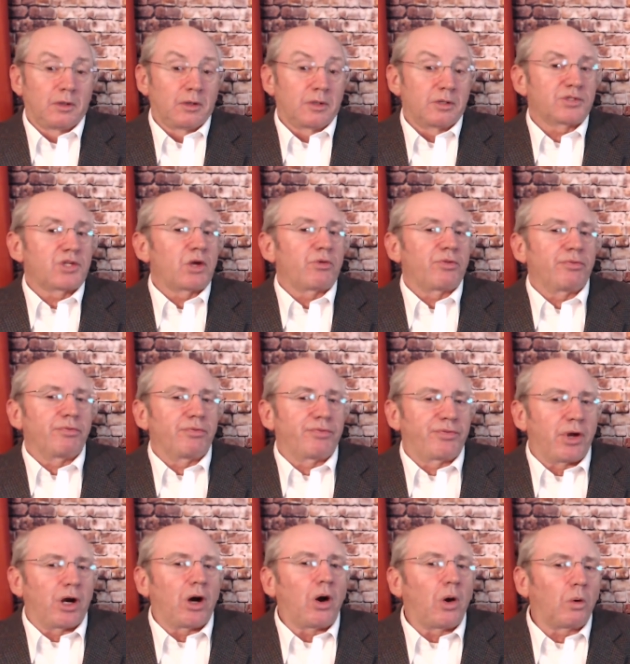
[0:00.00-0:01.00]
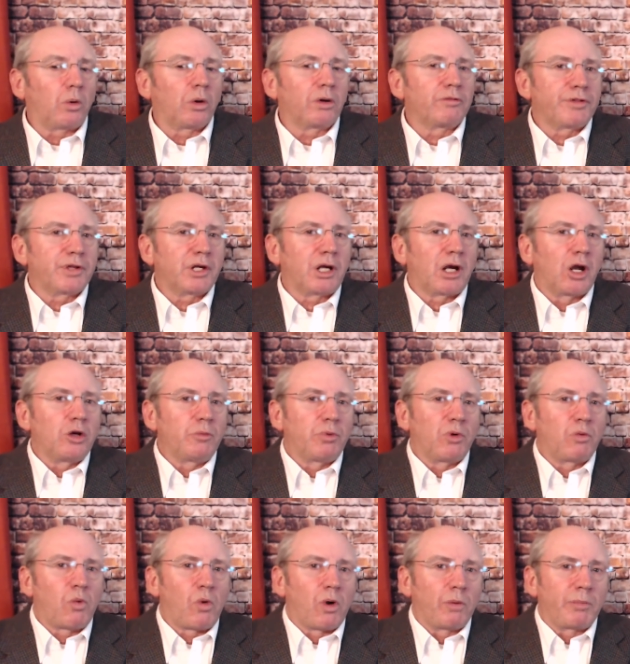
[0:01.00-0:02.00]
So the whole of the global
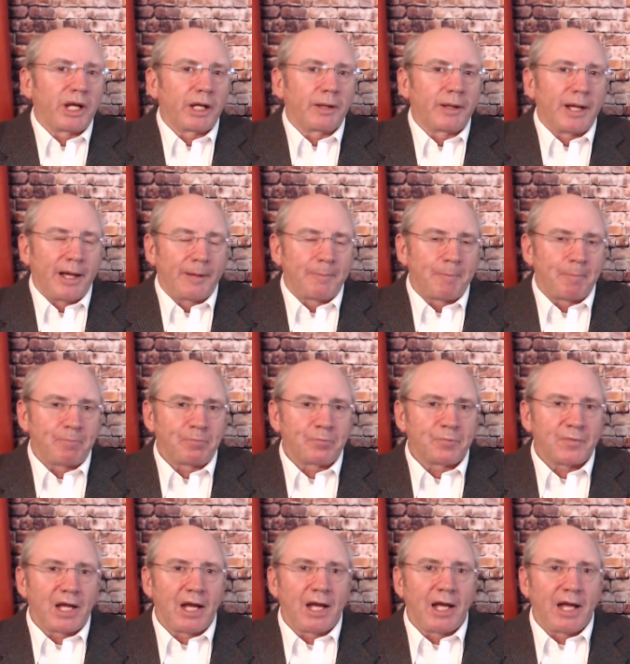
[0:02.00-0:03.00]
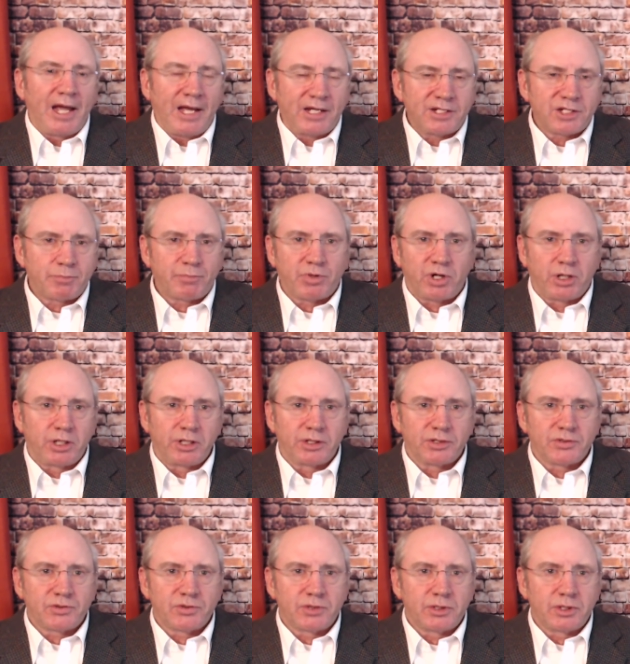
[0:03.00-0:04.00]
warming uh,
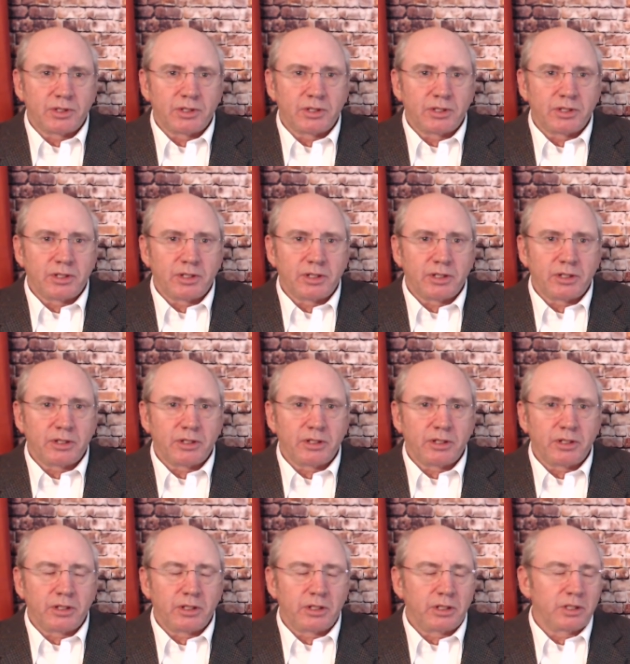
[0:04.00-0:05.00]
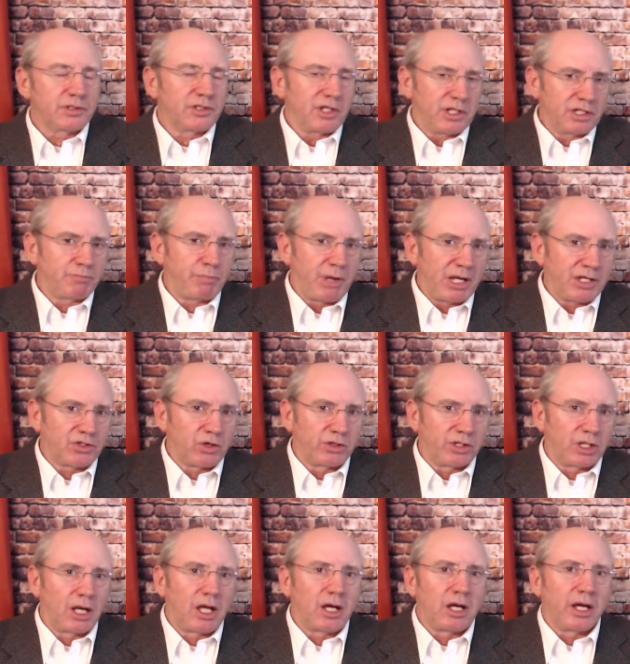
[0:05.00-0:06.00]
enterprise is, is based on
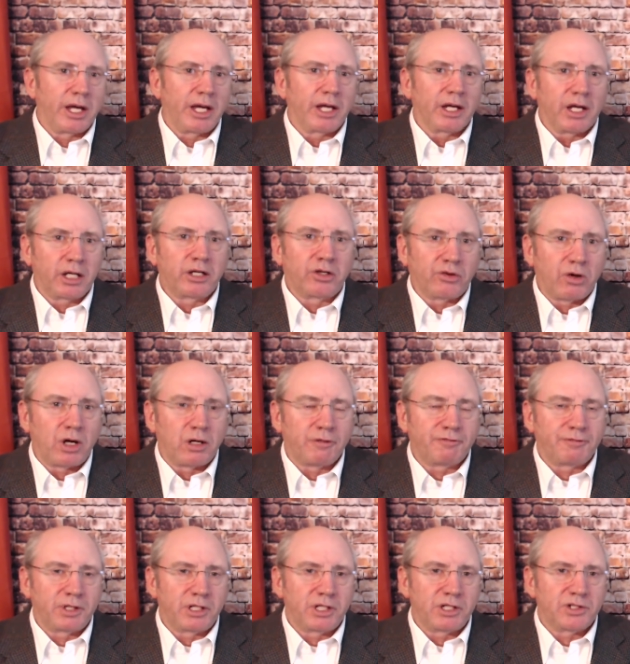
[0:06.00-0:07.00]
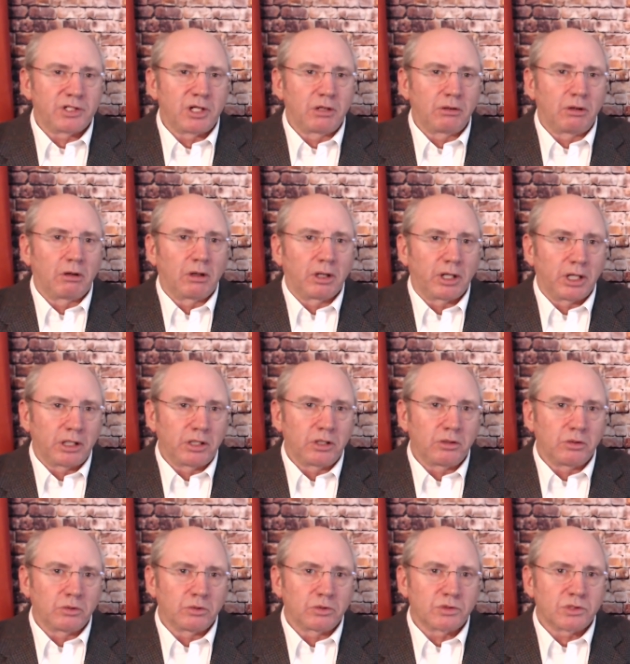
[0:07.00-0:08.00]
a lie, a graph that is no longer
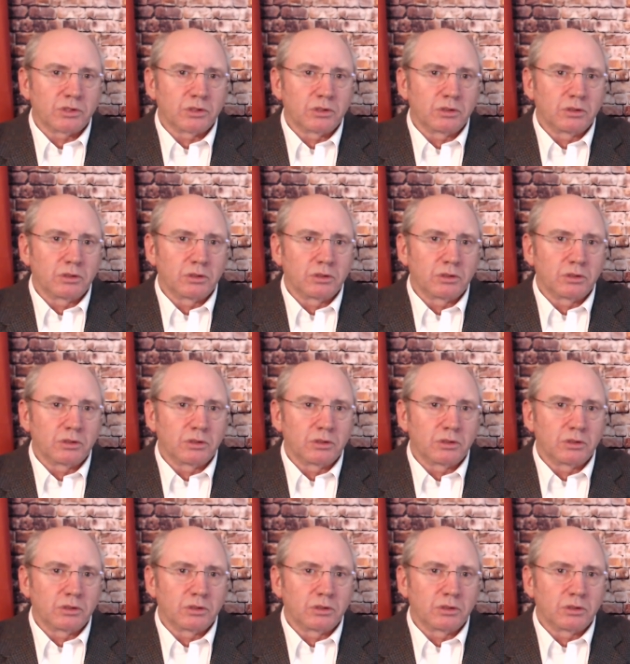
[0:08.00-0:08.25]
used.